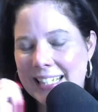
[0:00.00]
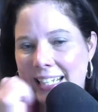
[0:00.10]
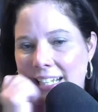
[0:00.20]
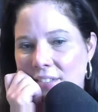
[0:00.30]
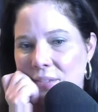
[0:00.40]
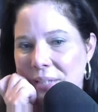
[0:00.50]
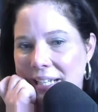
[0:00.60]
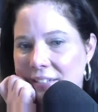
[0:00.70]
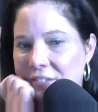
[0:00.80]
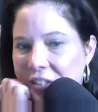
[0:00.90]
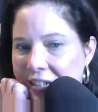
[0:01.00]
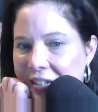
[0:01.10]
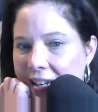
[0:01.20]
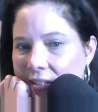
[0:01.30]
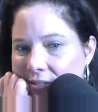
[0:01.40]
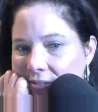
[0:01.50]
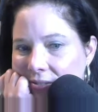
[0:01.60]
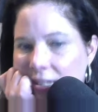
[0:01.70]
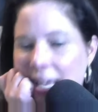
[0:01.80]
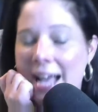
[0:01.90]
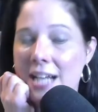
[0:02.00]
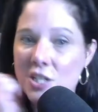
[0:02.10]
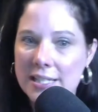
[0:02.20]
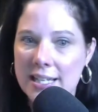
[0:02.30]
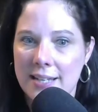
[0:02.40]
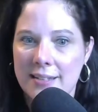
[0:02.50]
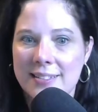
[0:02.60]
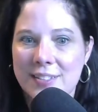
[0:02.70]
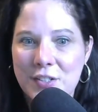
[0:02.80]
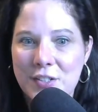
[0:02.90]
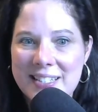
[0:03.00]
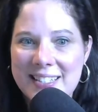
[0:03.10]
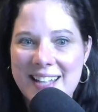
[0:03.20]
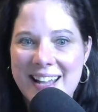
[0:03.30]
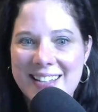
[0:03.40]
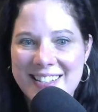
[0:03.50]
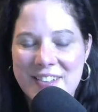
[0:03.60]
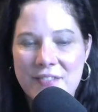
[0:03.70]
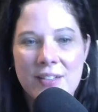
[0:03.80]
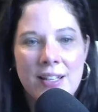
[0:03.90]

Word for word: Gotta we gotta figure it out. Ashley, you're the detective.